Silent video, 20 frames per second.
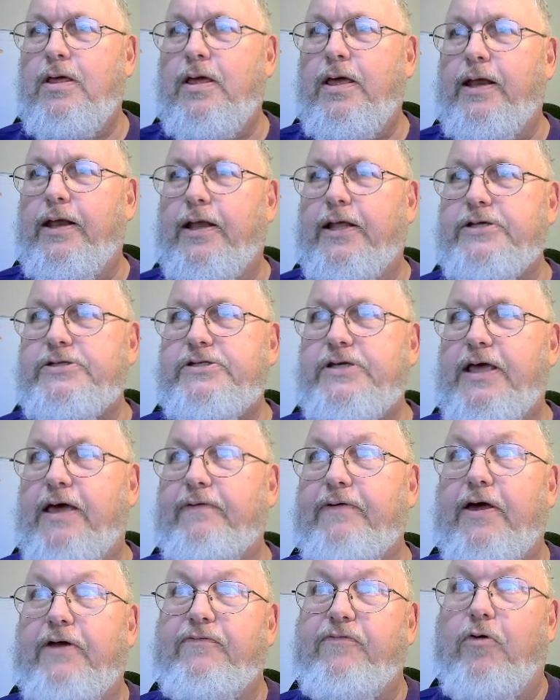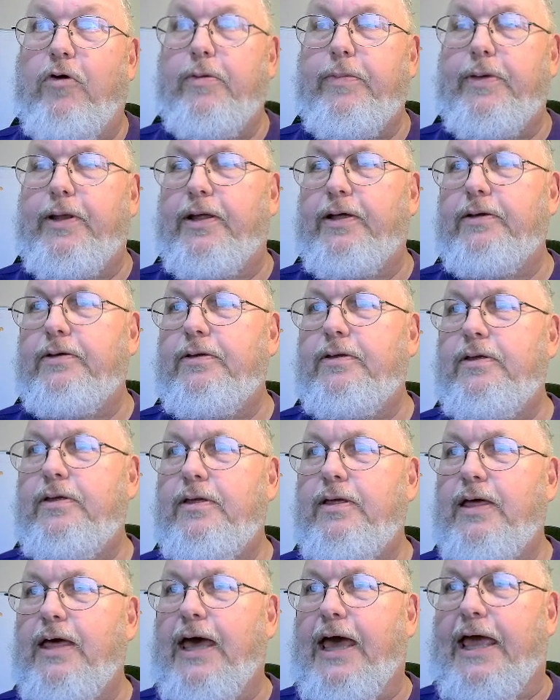And let's see, I've got a formula.
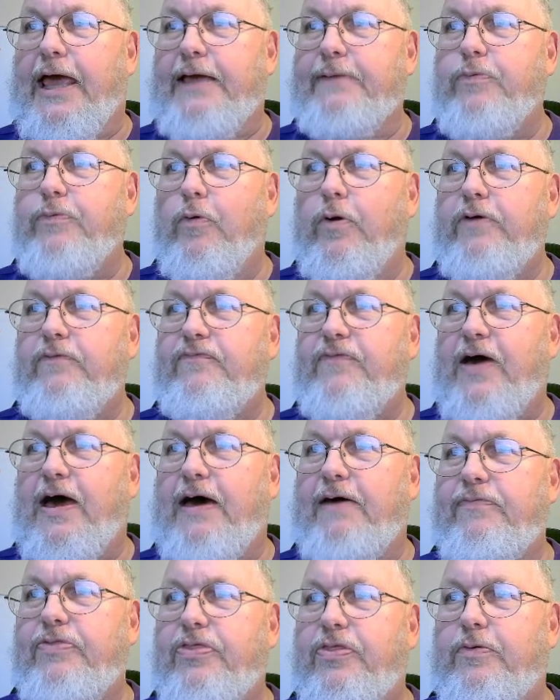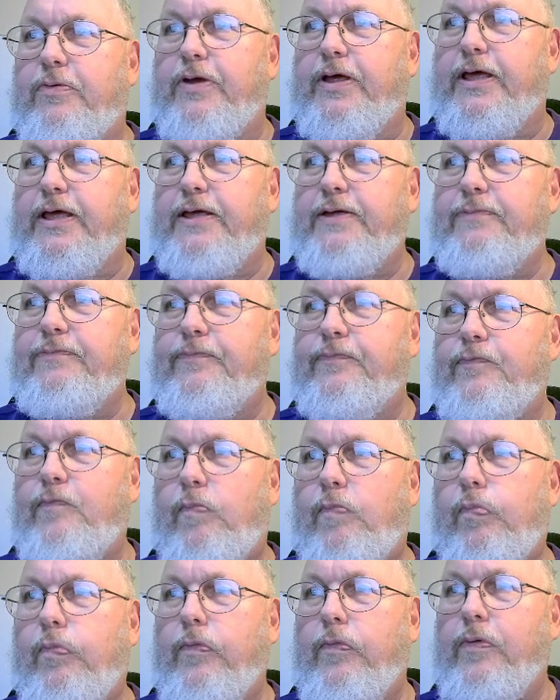8.53
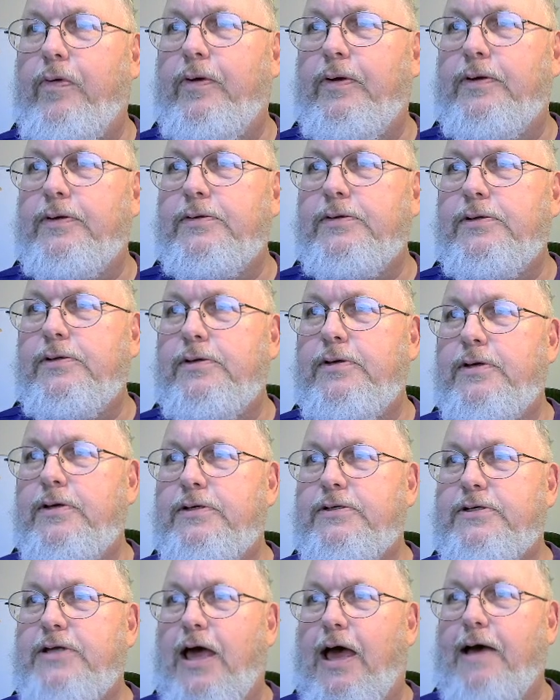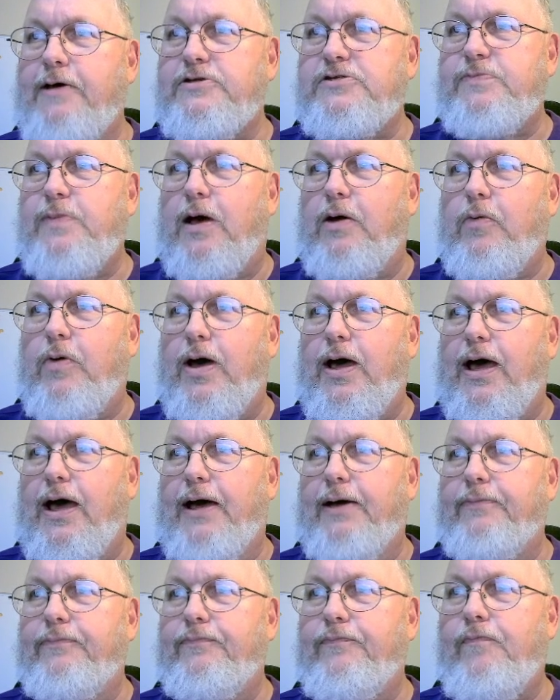times my y.
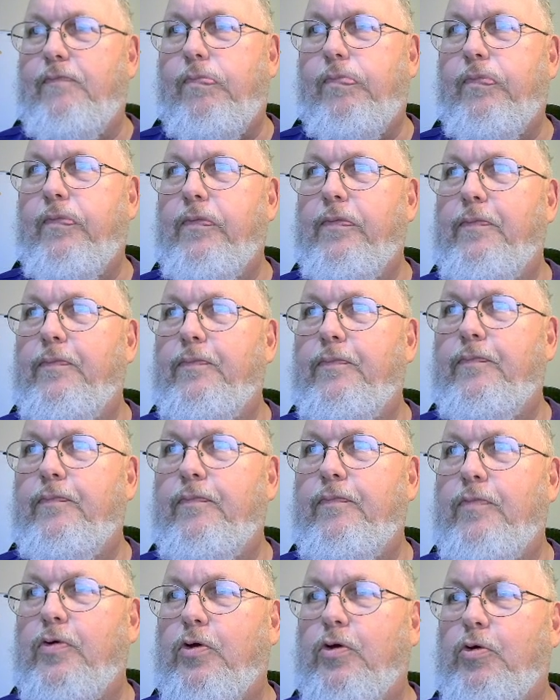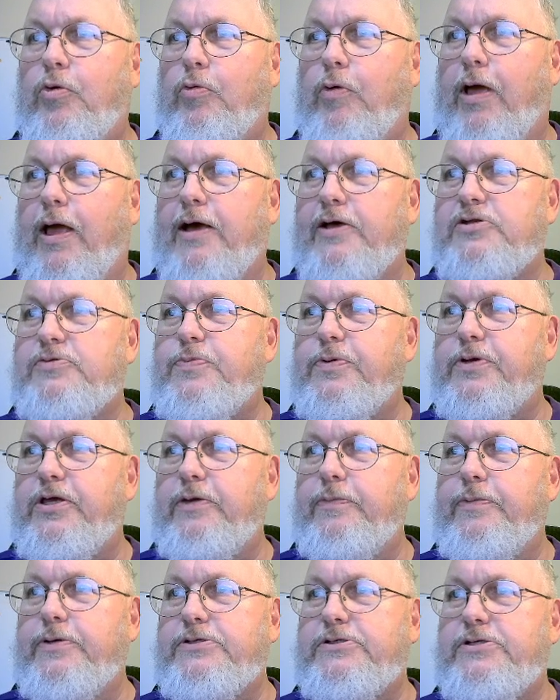Grams per cubic